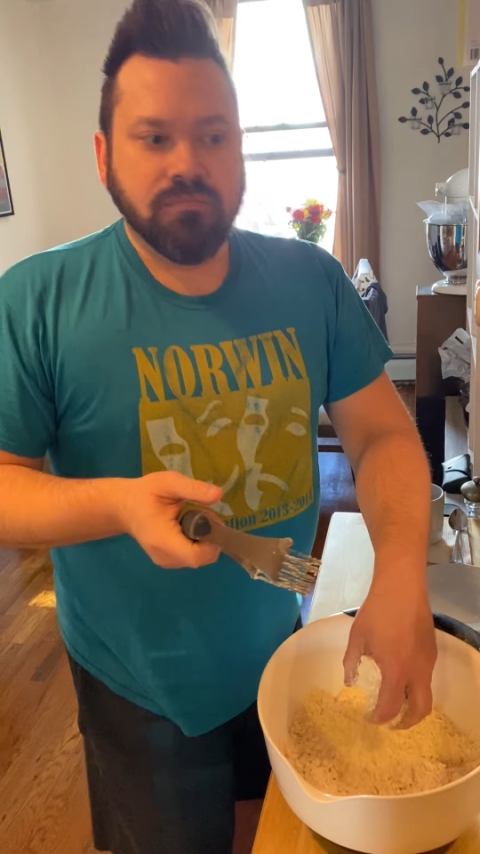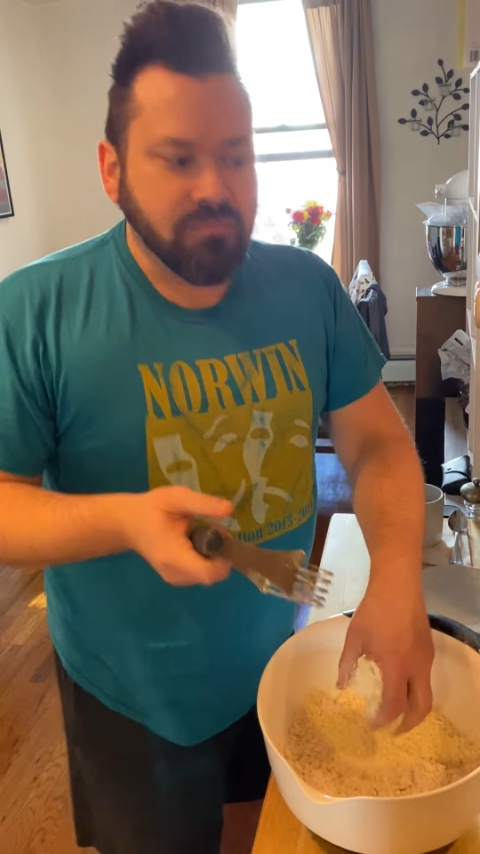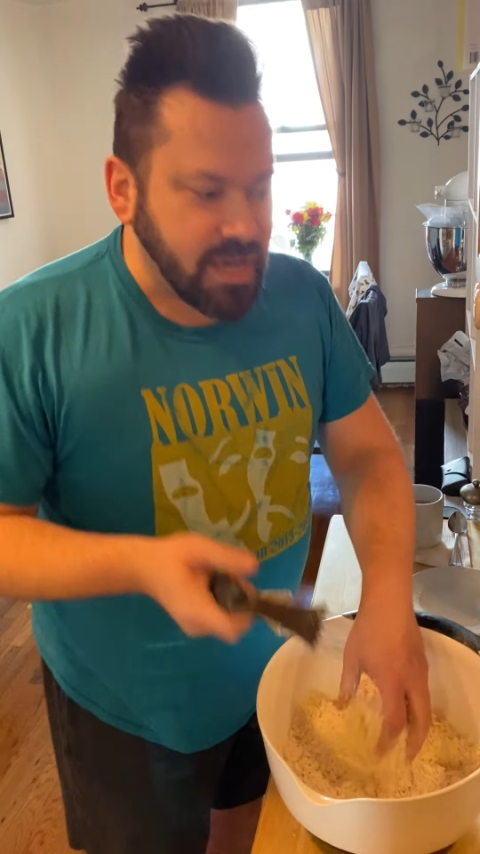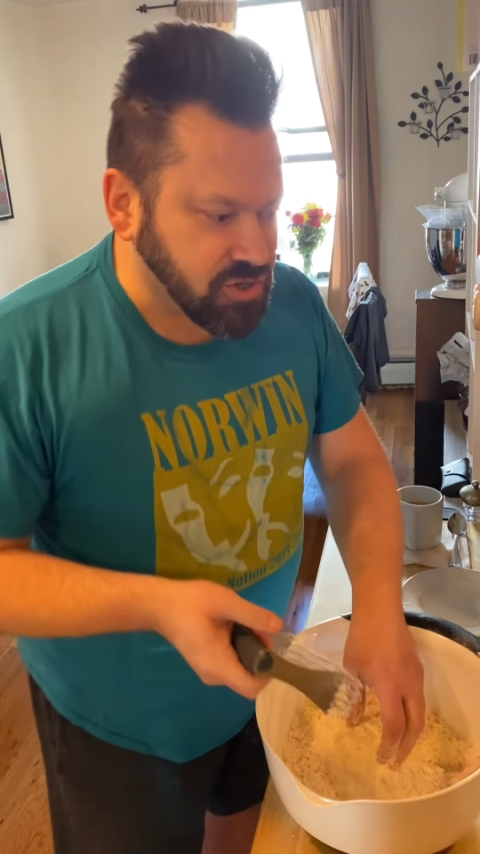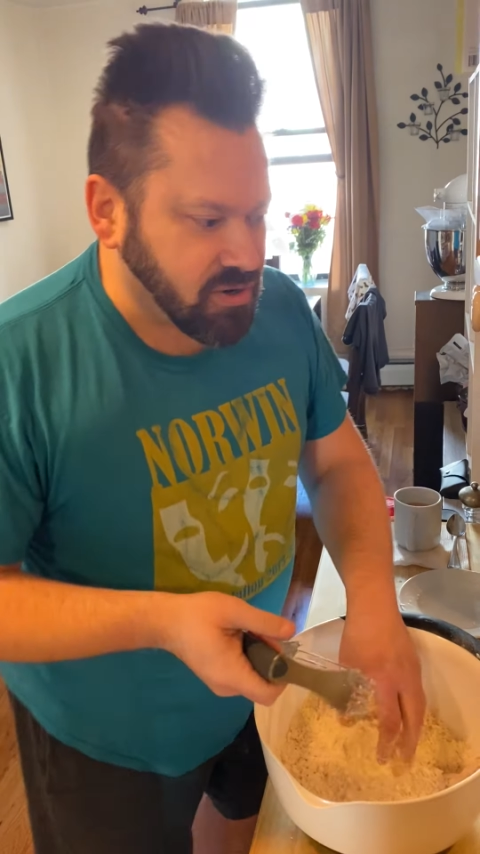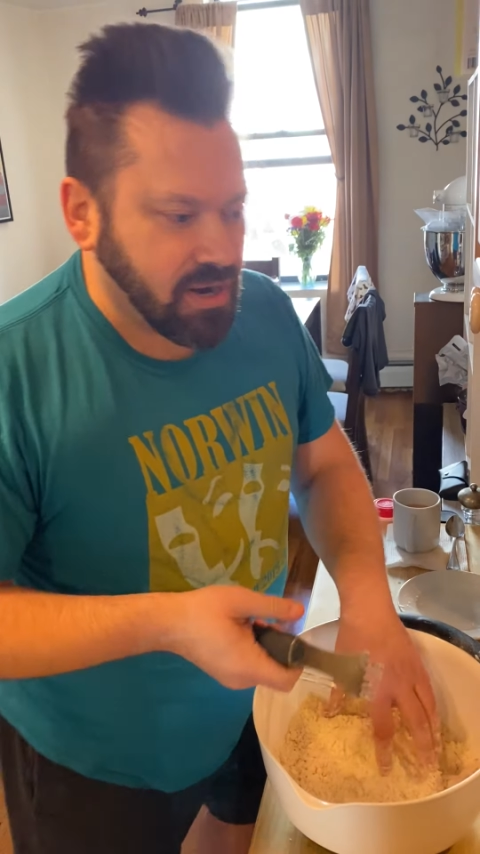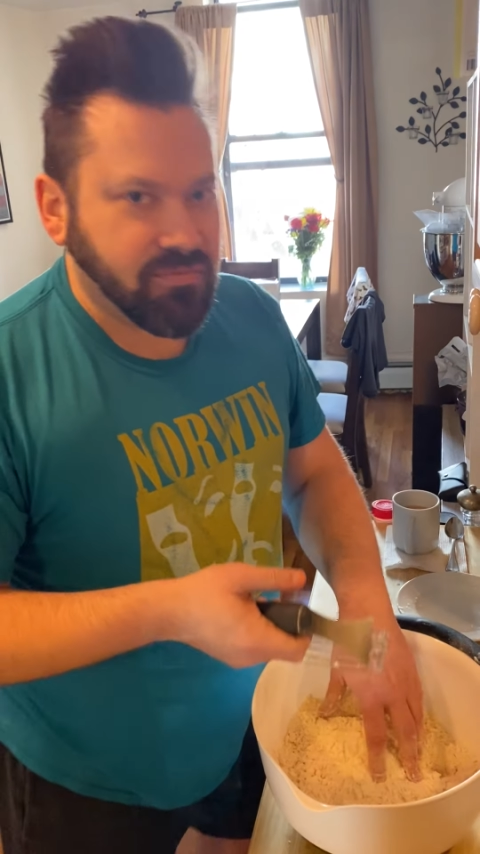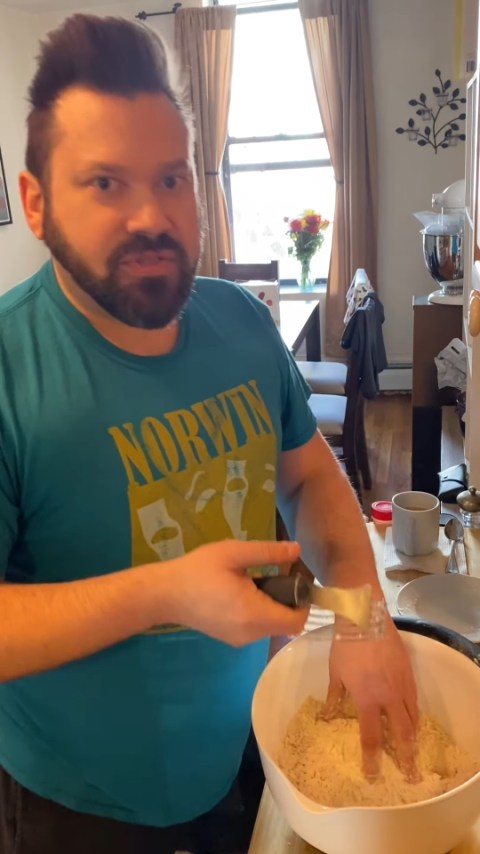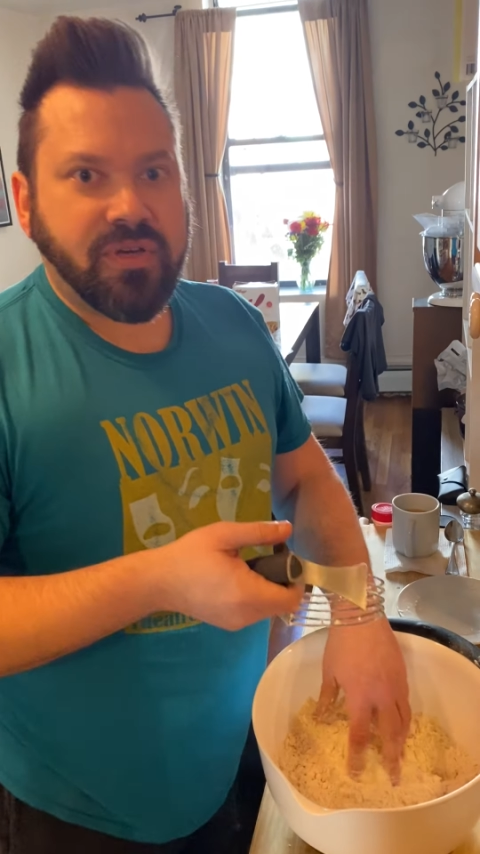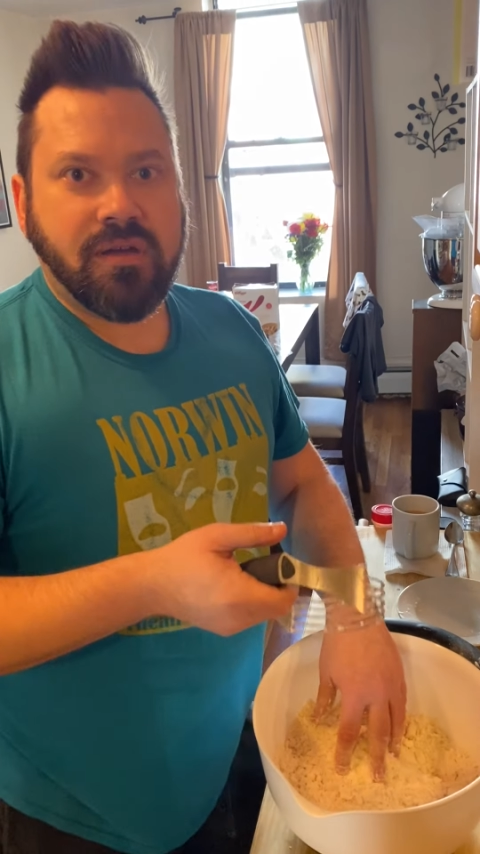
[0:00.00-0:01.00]
measuring
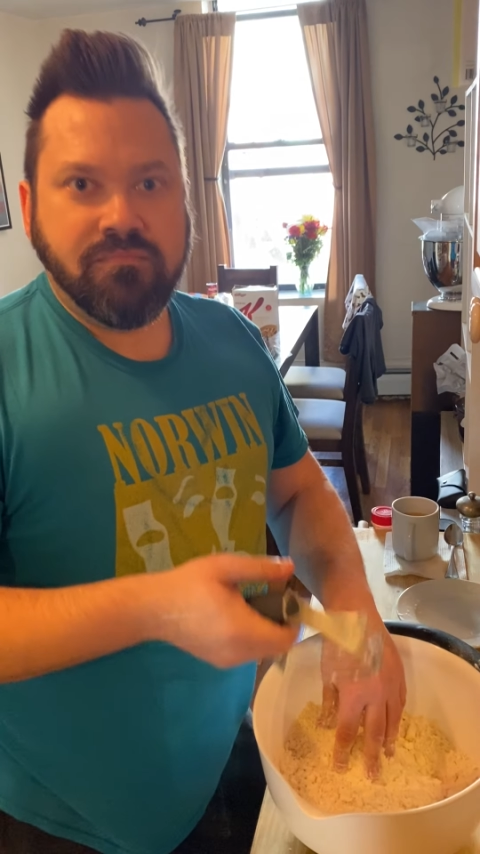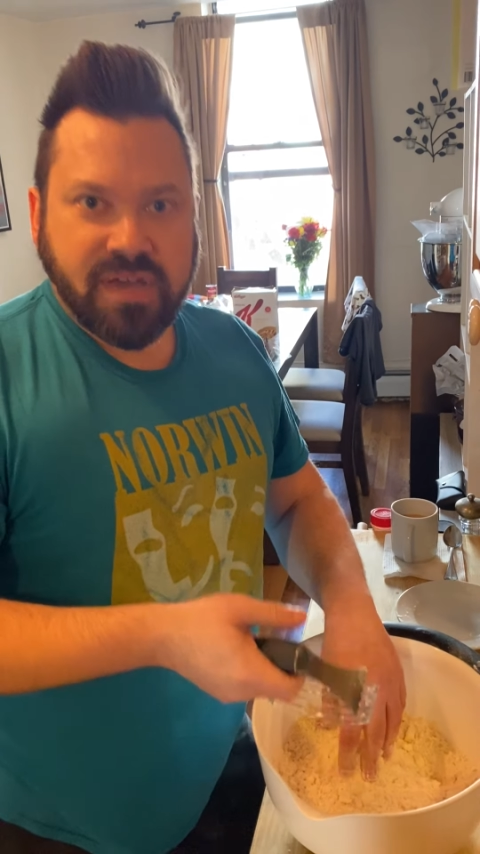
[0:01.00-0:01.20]
everything,